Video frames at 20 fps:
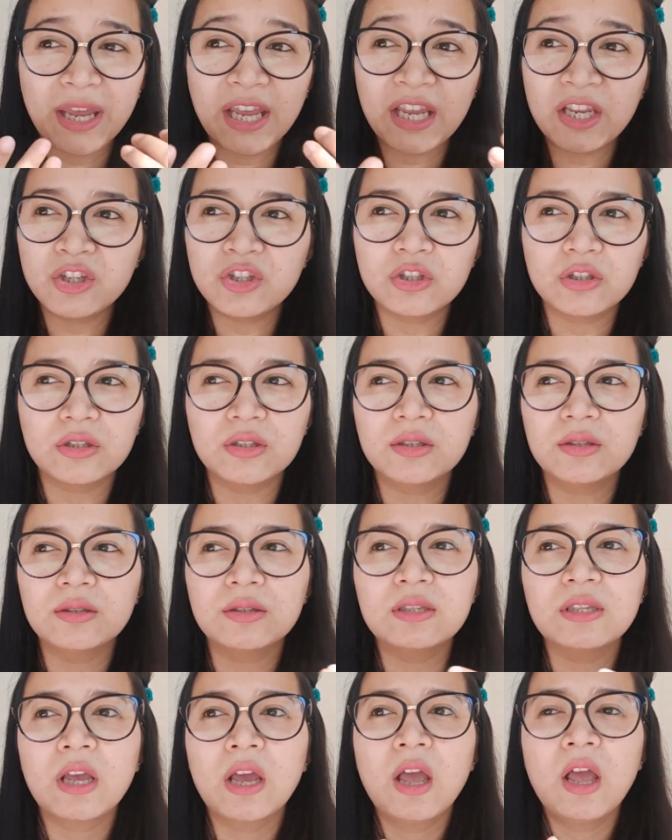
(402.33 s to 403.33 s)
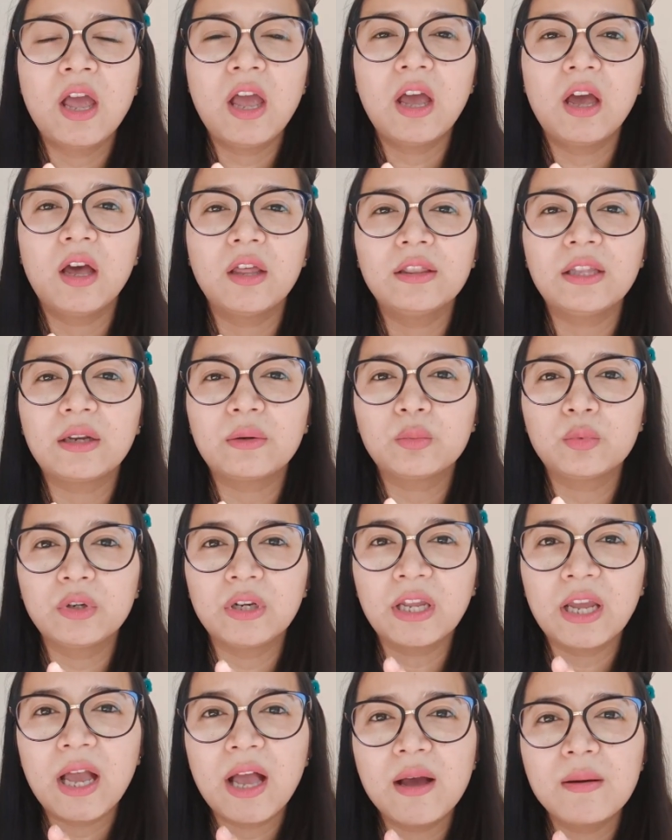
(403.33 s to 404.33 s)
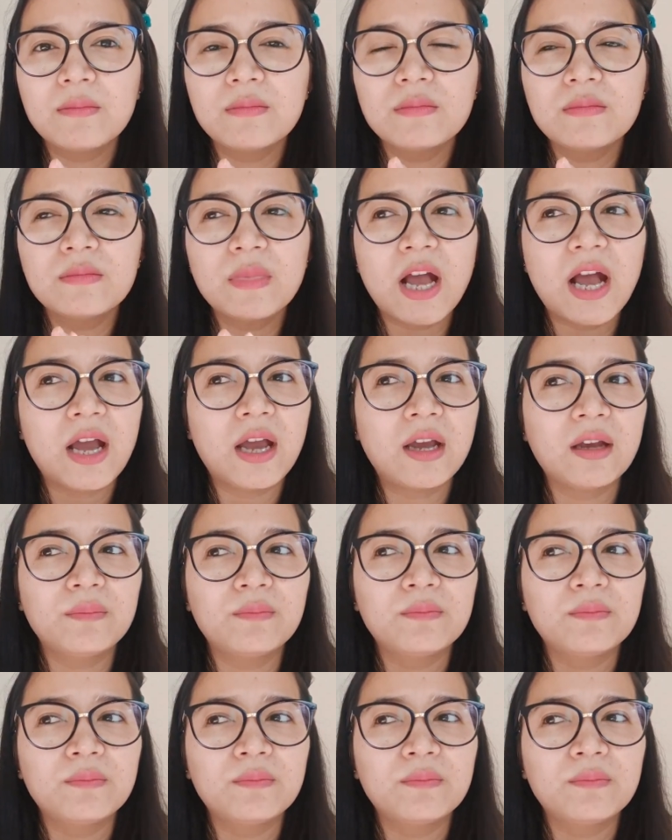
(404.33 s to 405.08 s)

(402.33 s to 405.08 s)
patients that would come. I